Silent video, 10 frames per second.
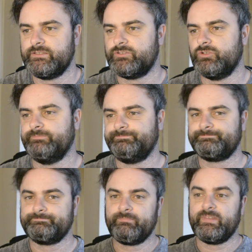So,
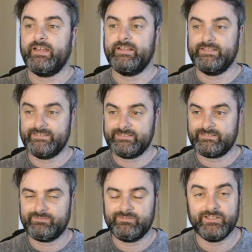and
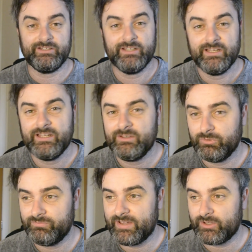
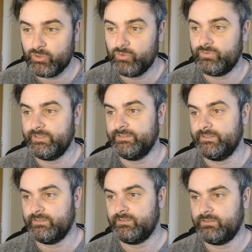with Vancouver in there,